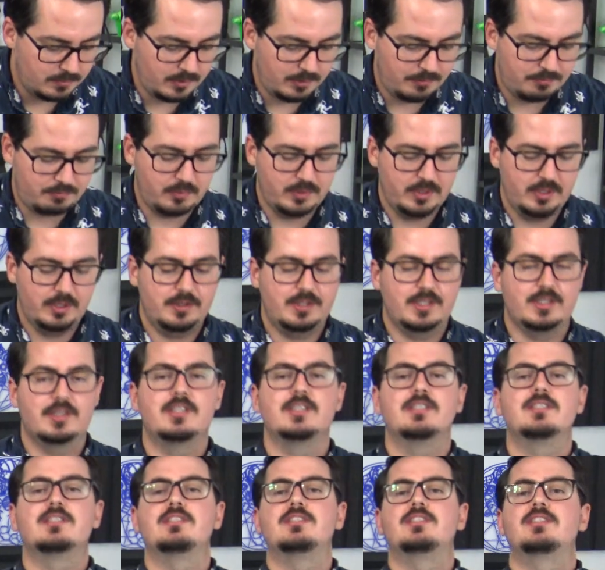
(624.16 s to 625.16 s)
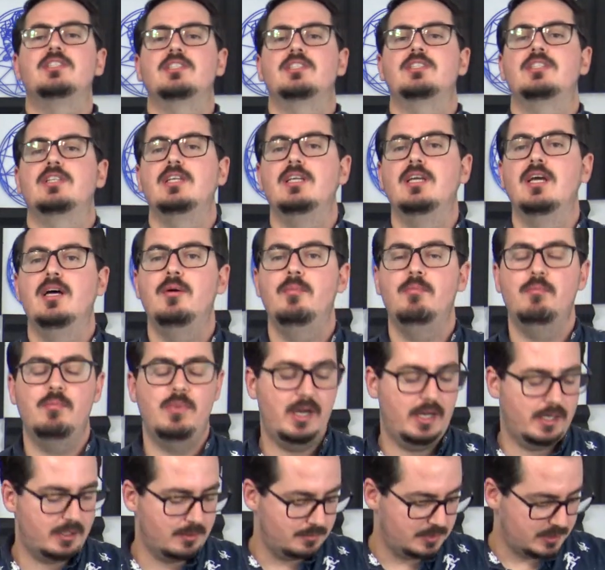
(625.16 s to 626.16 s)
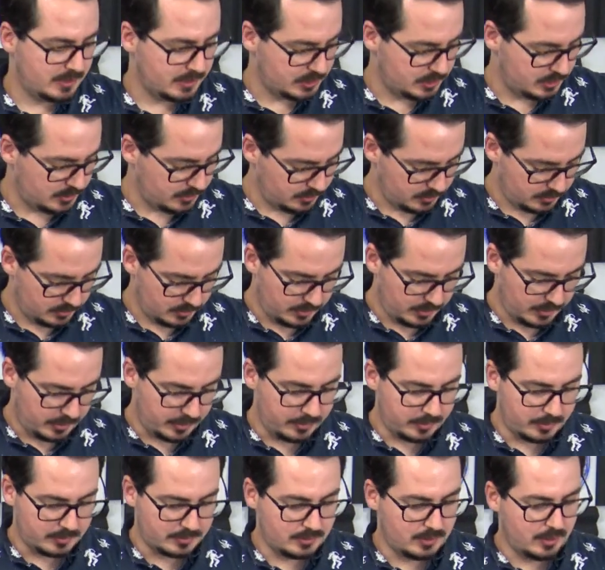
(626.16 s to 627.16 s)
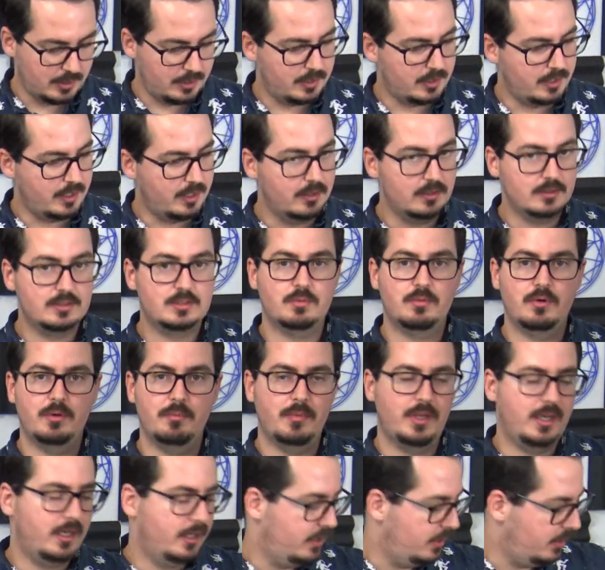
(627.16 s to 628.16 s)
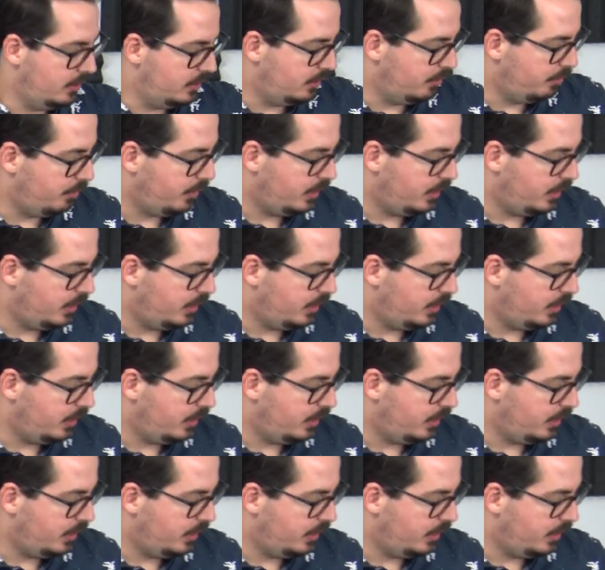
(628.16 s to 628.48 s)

If we know that this is just the bottom section and there's nothing else remaining in the